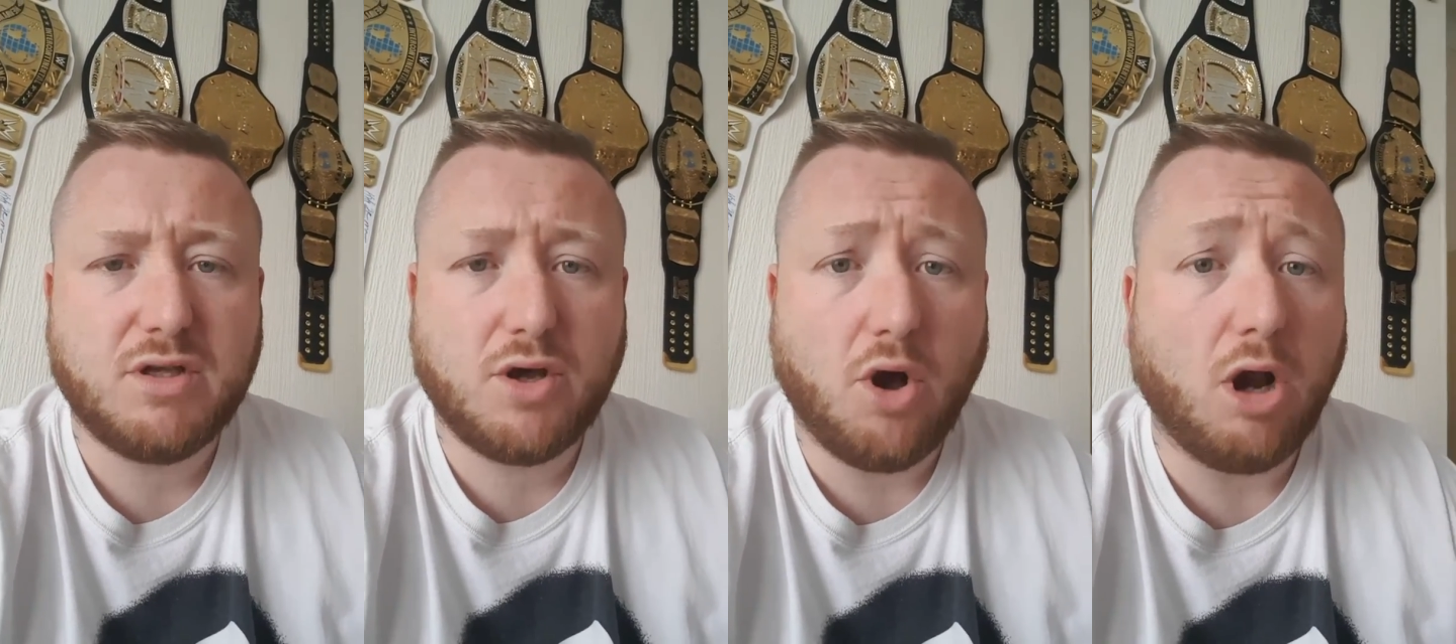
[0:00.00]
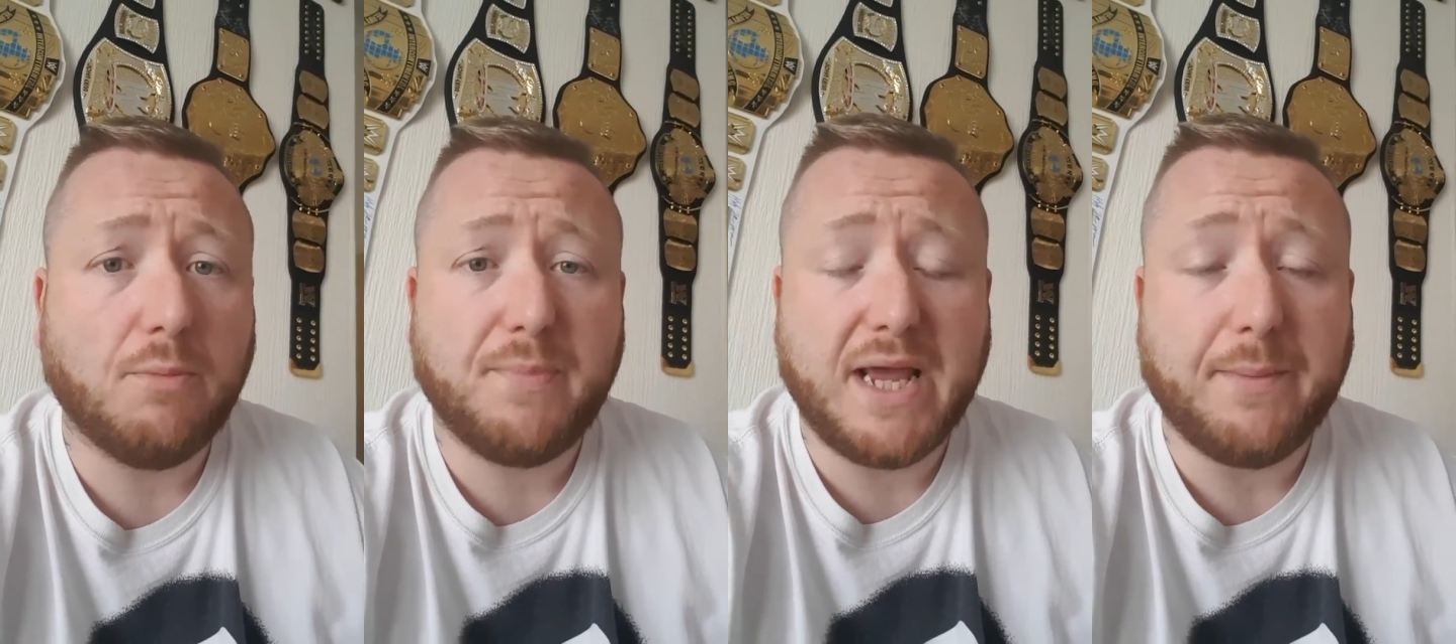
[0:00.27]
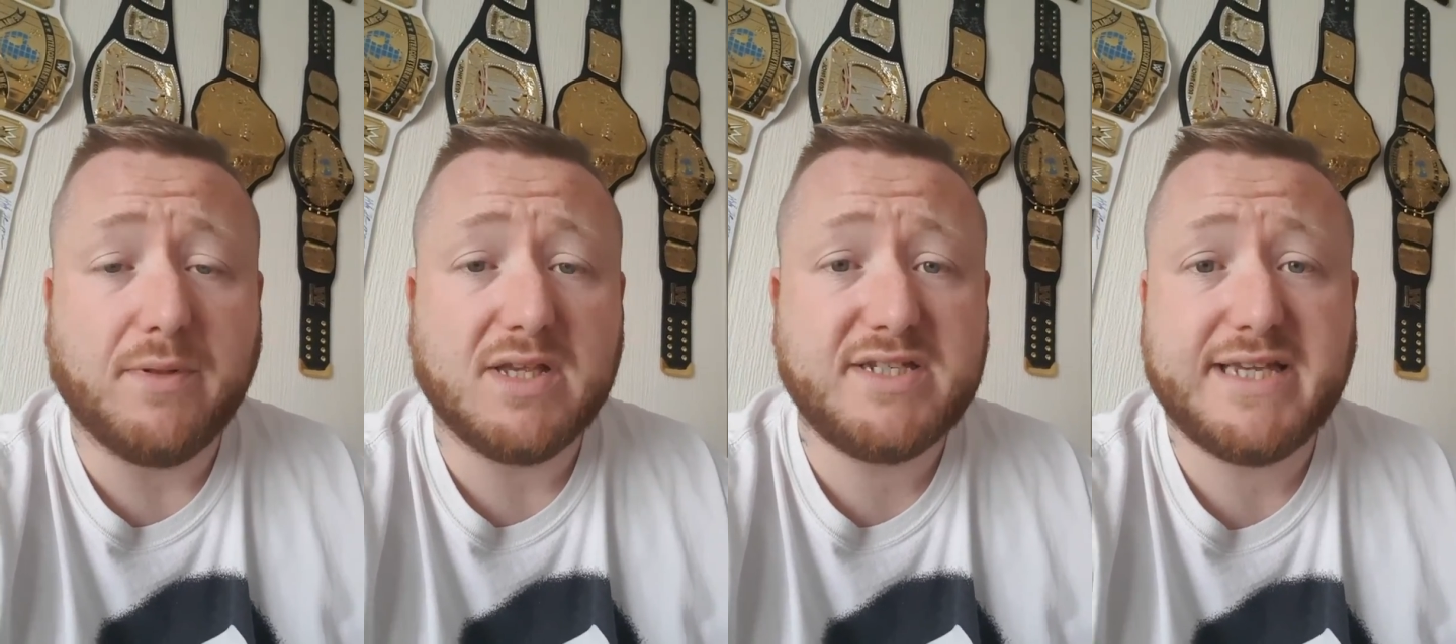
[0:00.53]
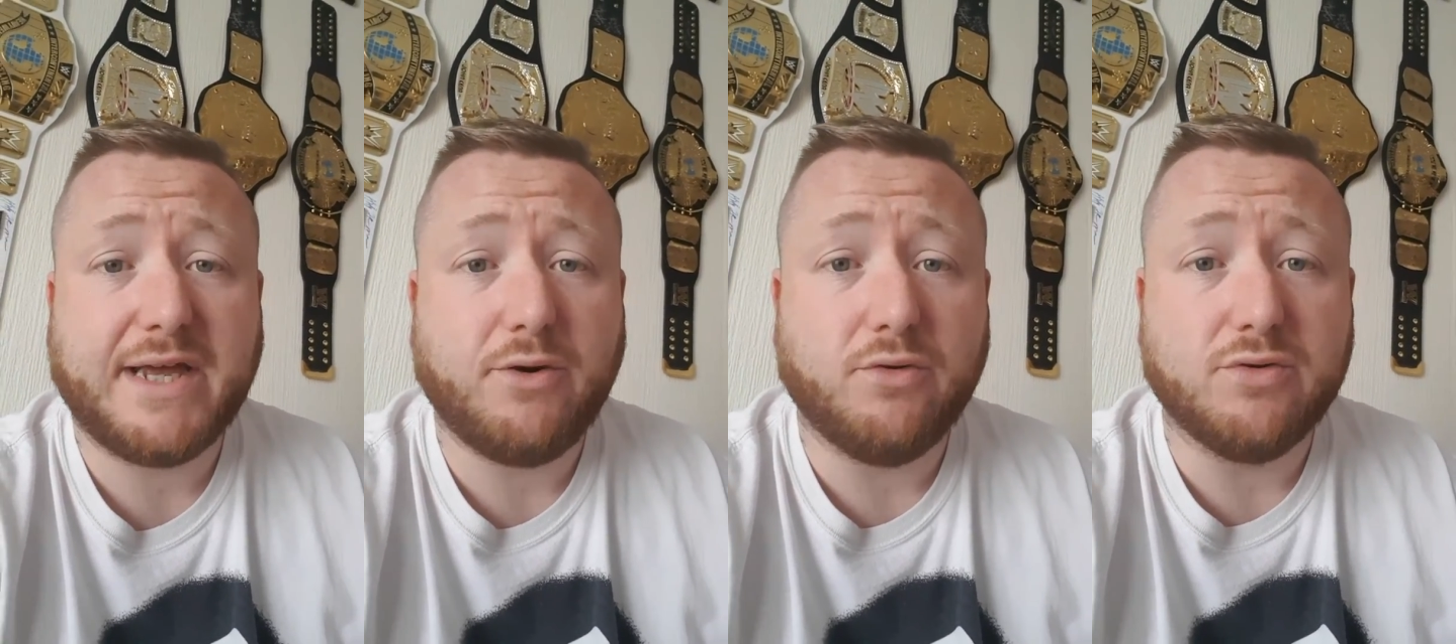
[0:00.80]
call people
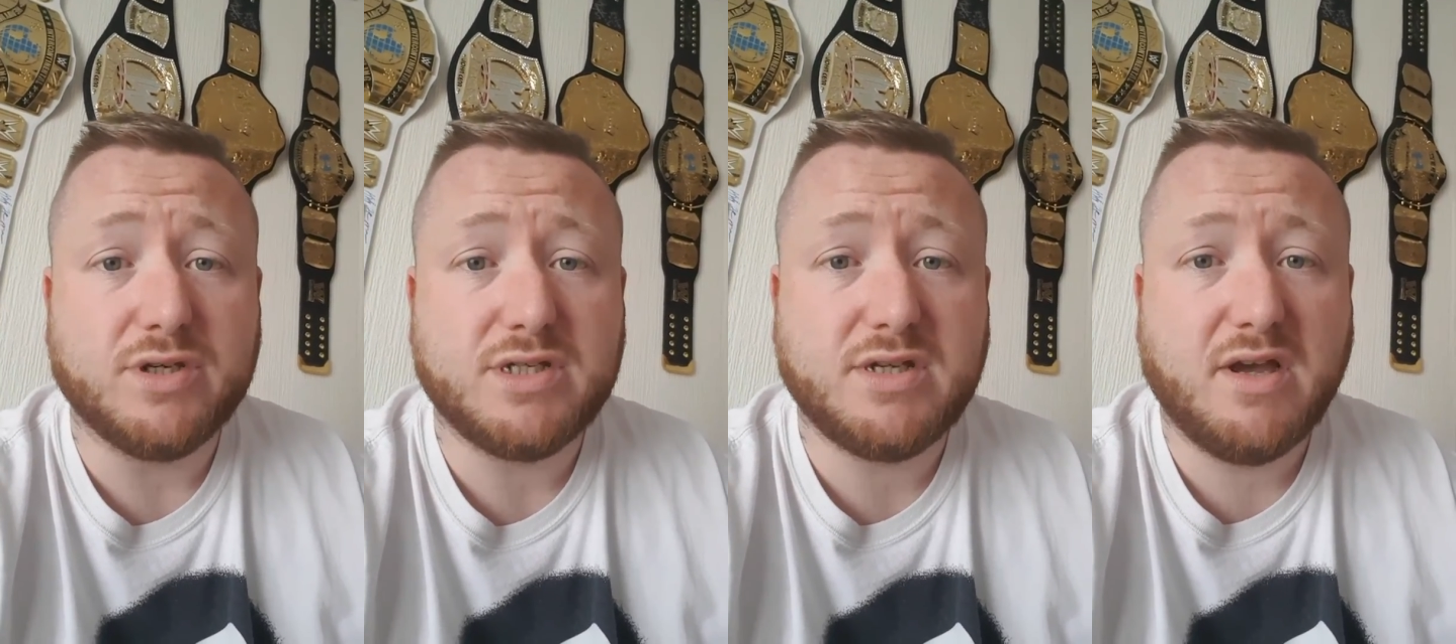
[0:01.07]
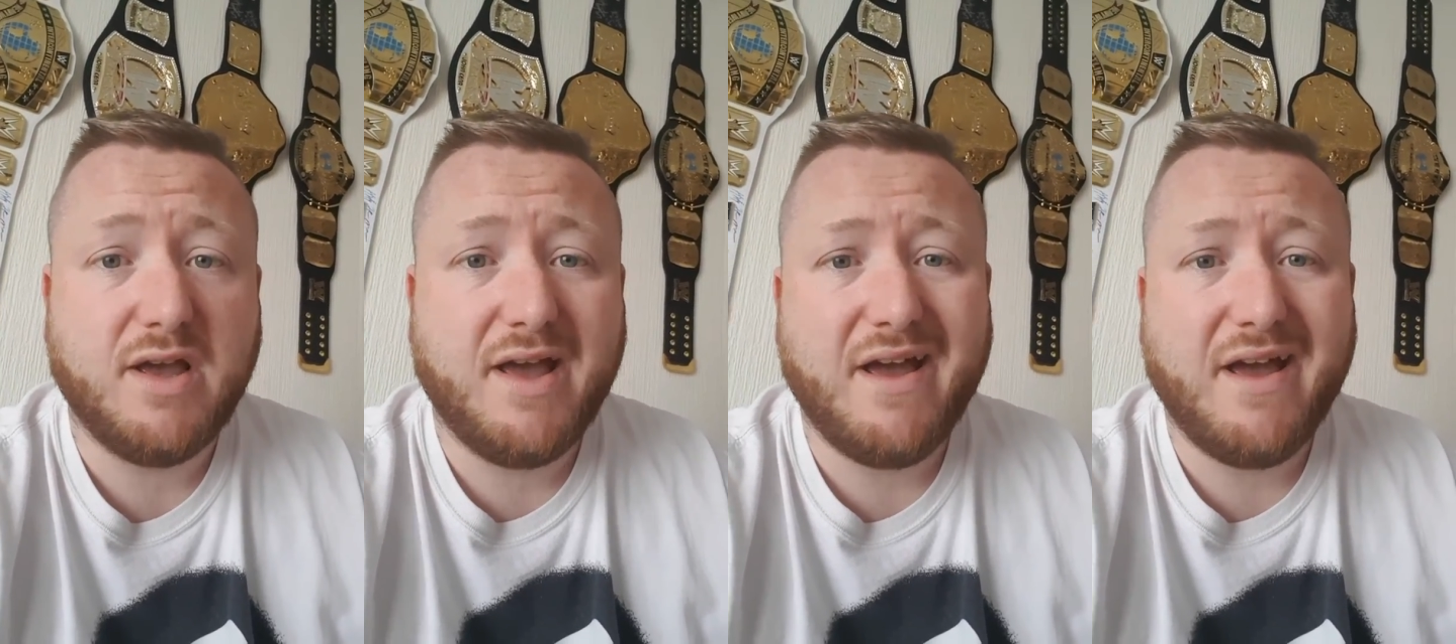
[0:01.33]
saddos,